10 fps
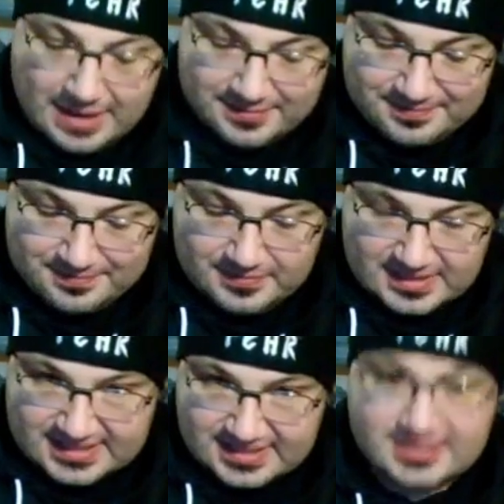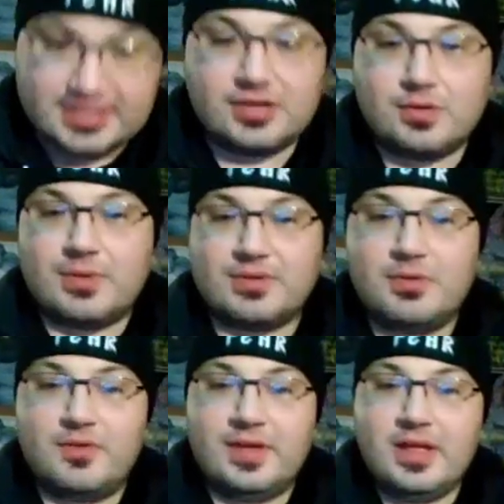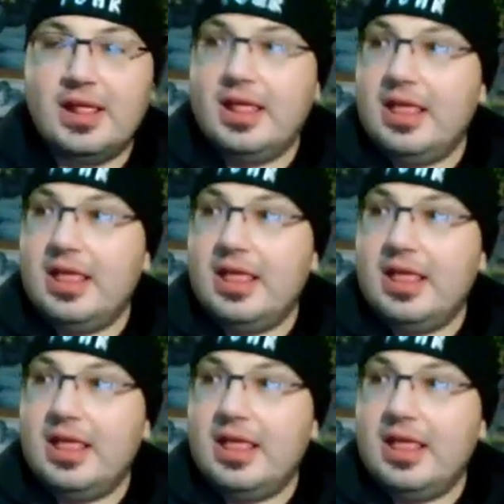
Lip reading: but let's just continue on the movie.